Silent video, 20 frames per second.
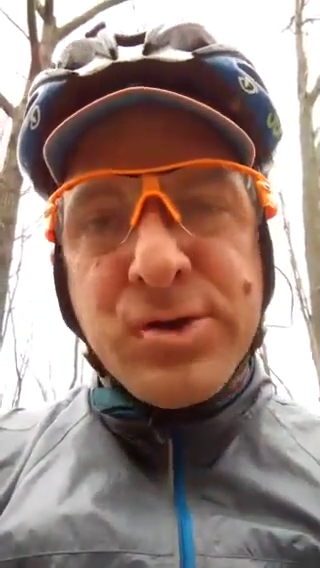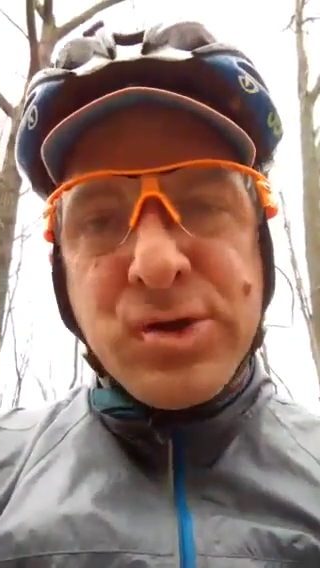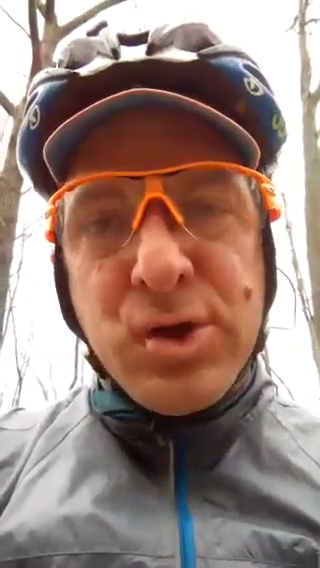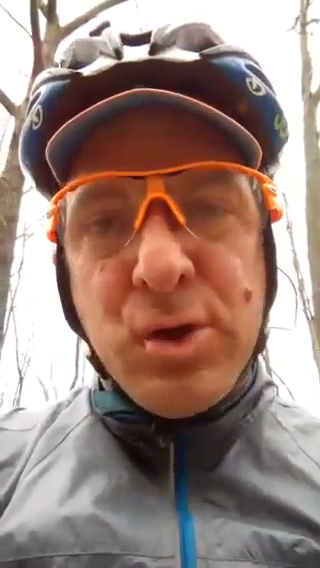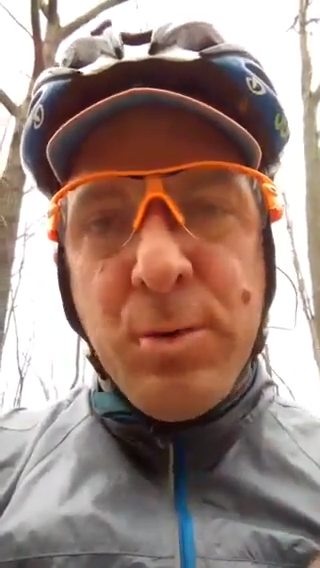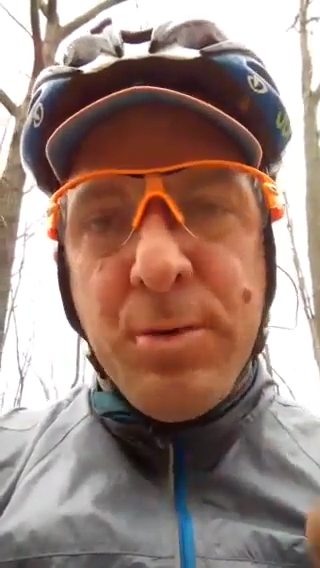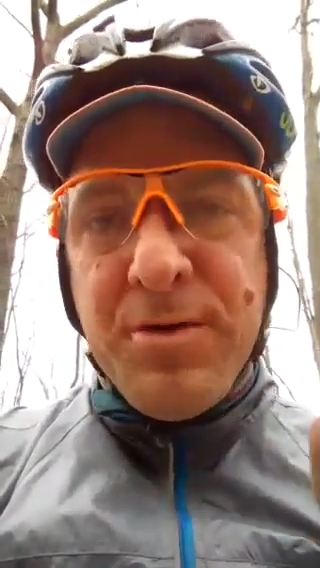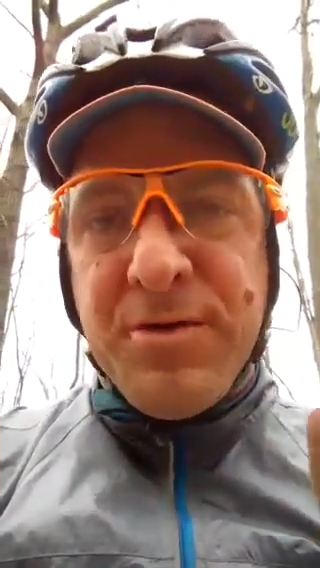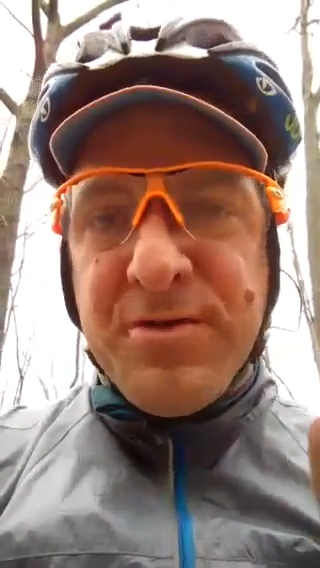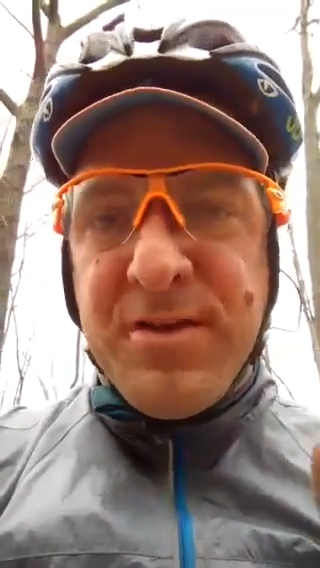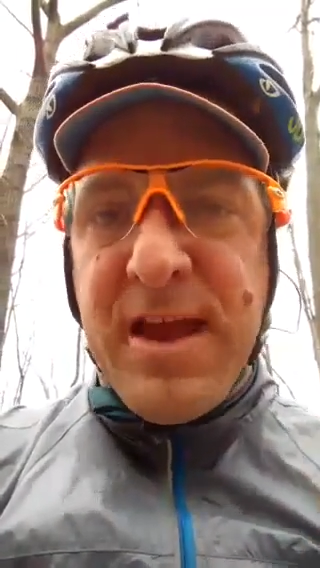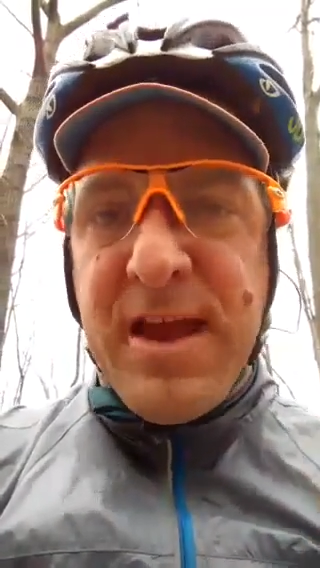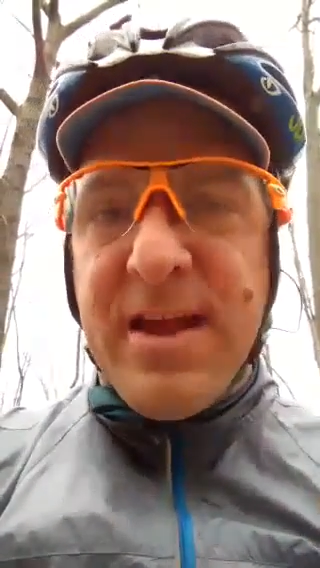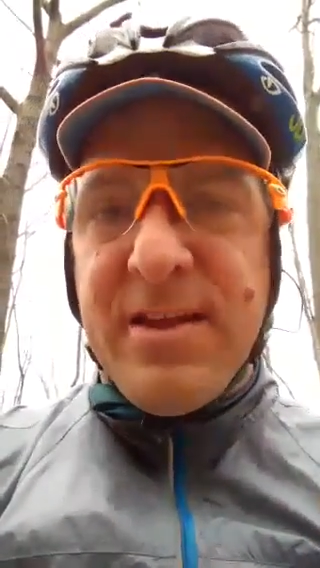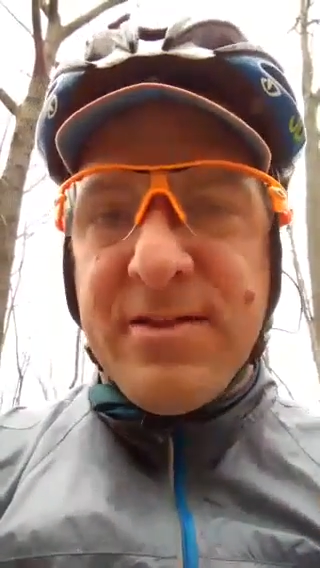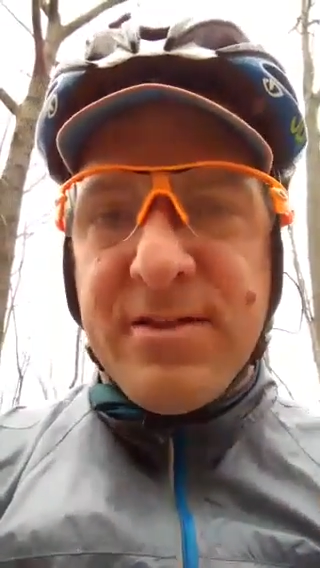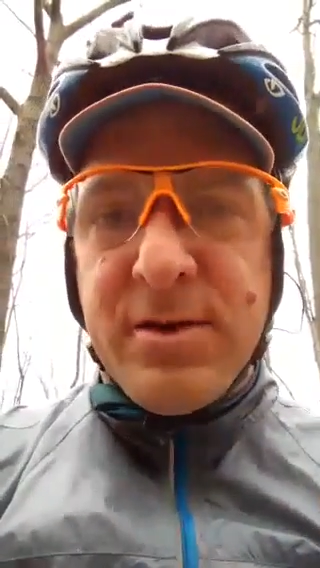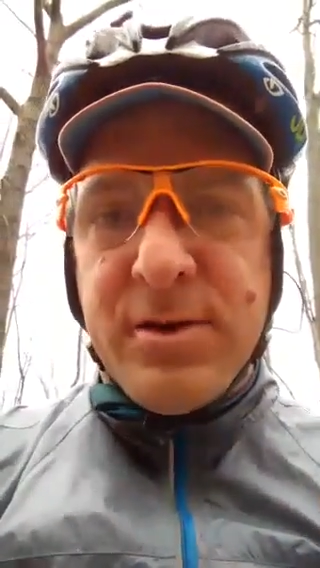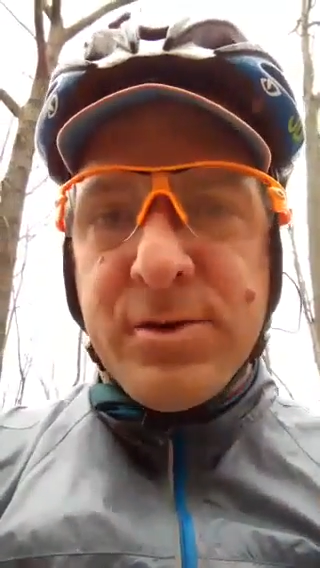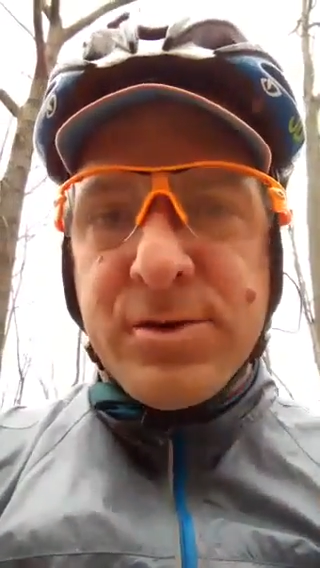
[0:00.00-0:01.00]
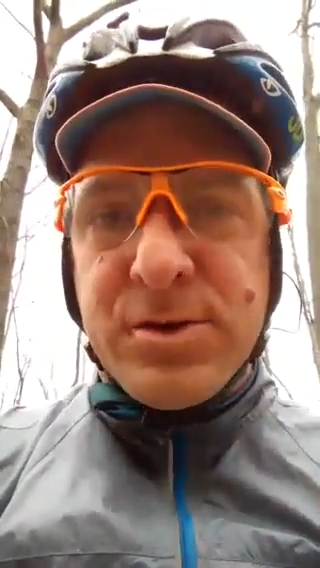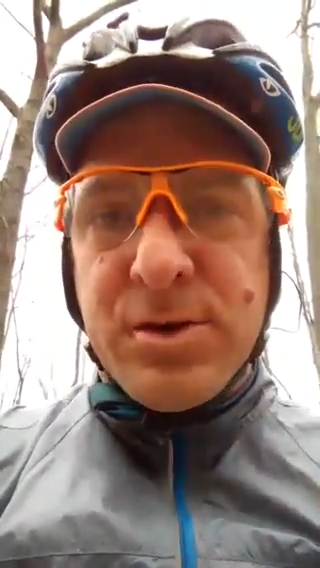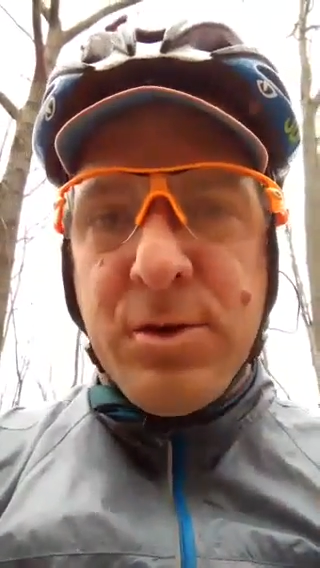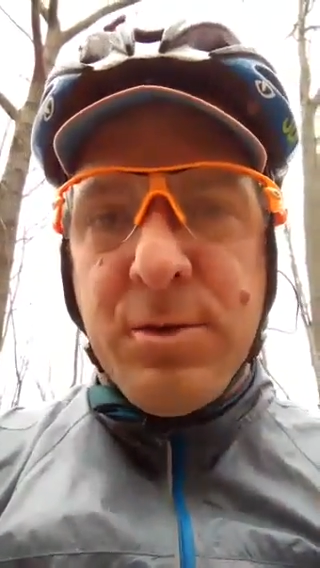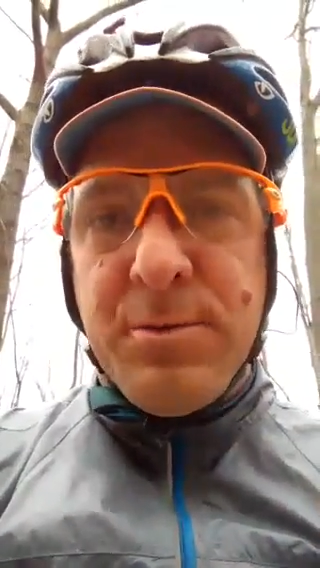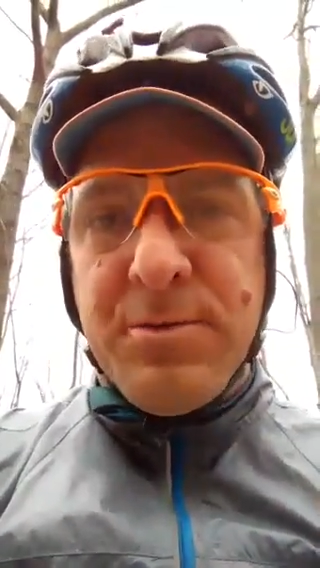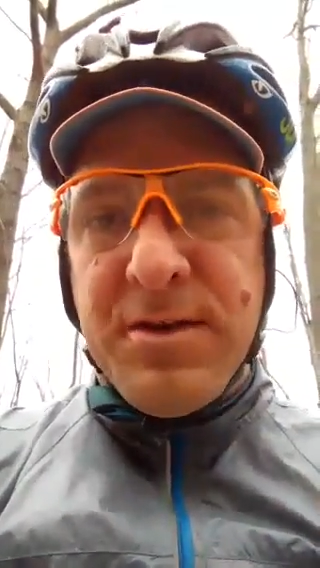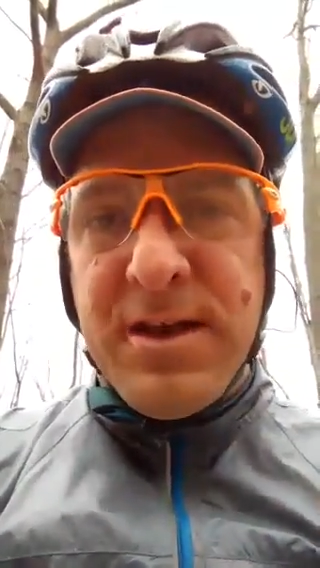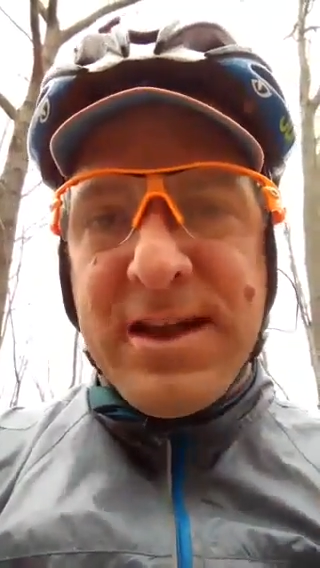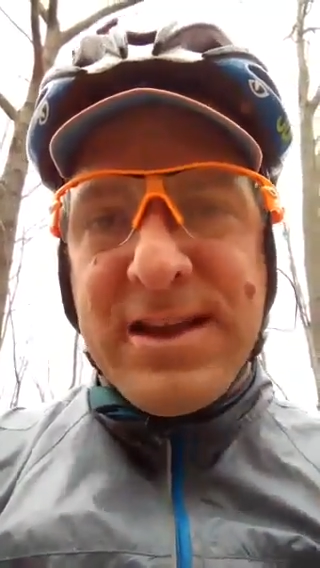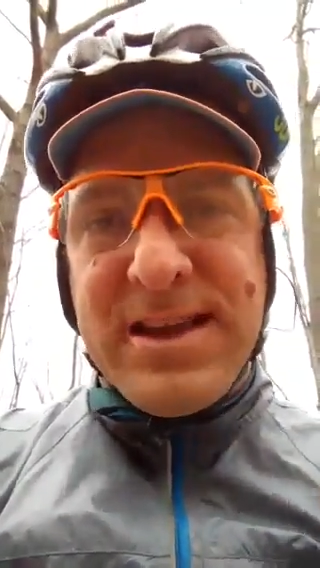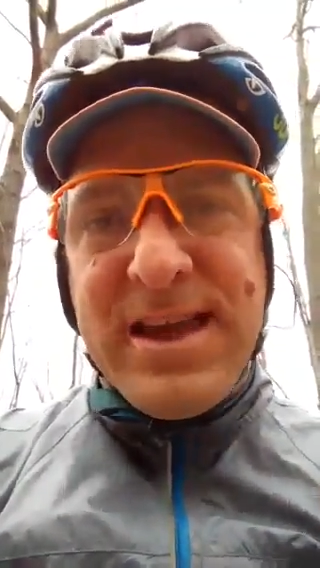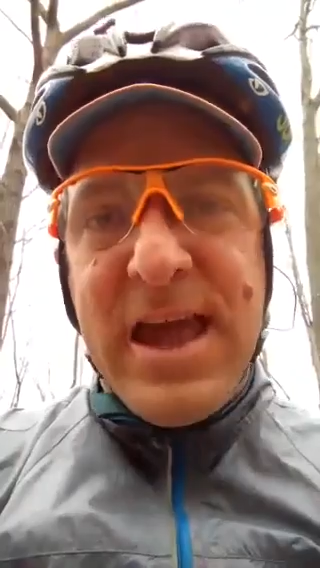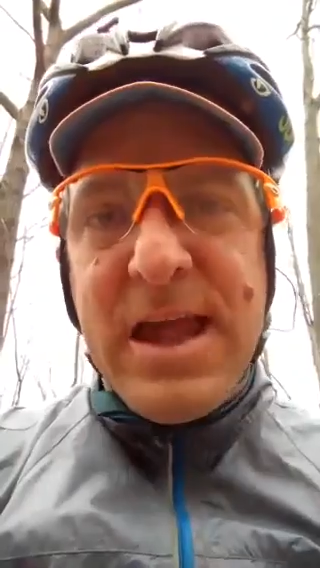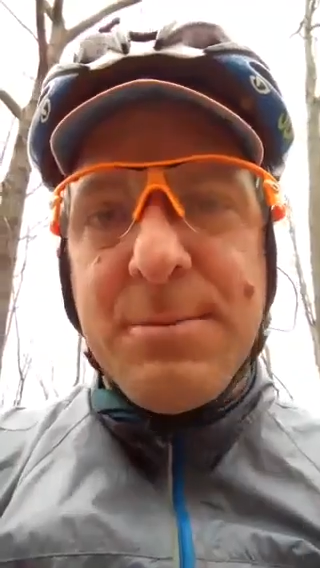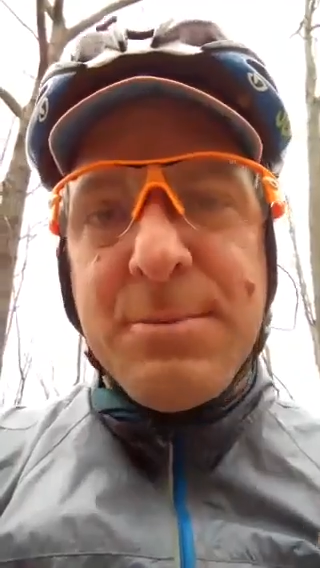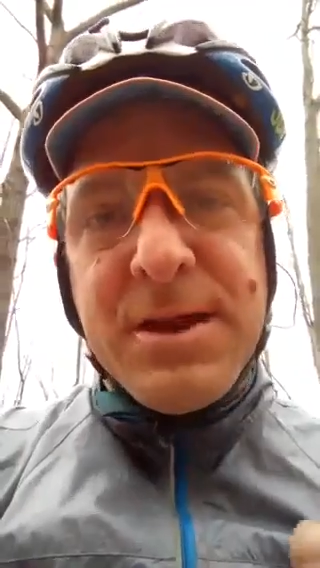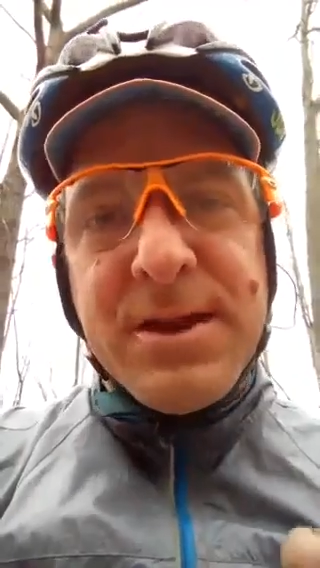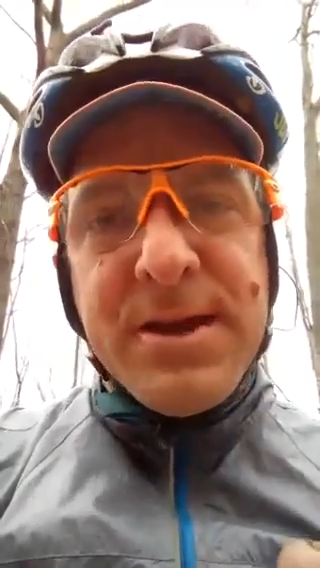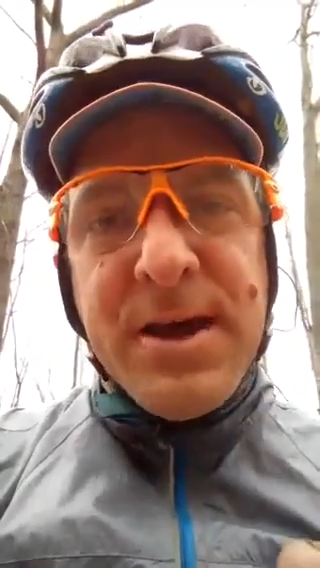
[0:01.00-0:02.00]
tube with Stan's no tubes. It
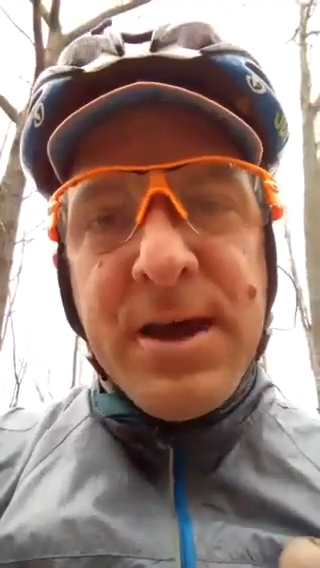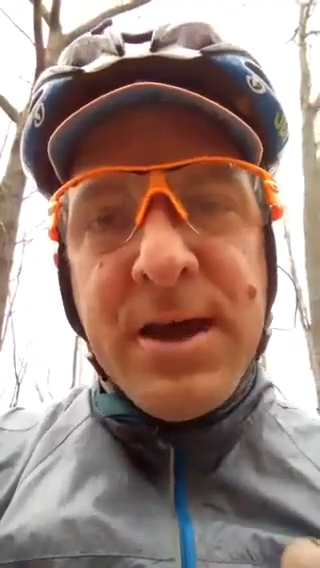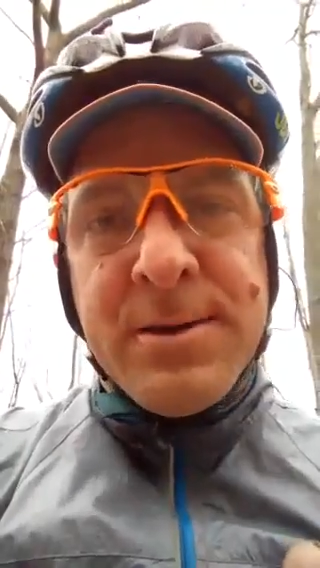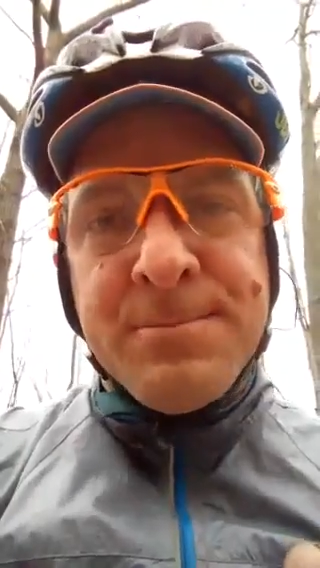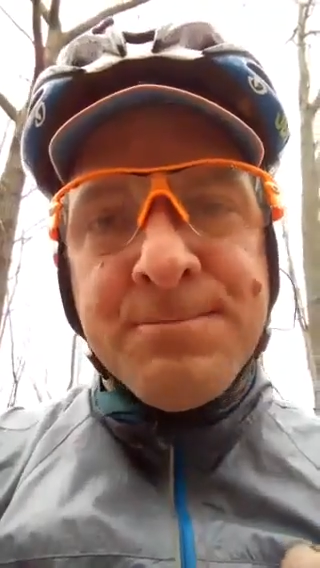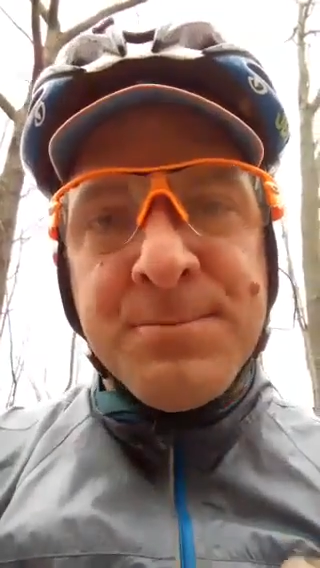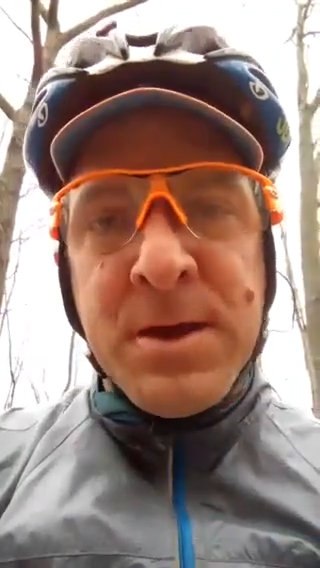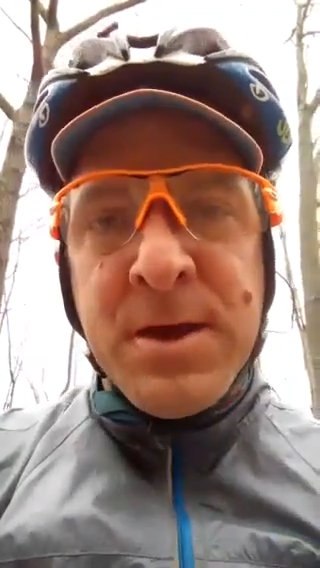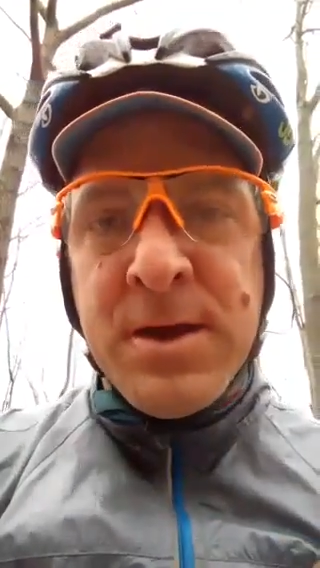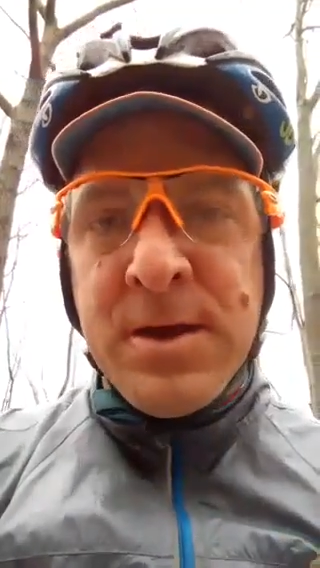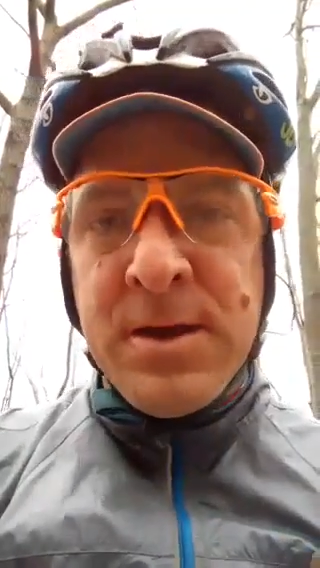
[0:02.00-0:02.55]
can be done.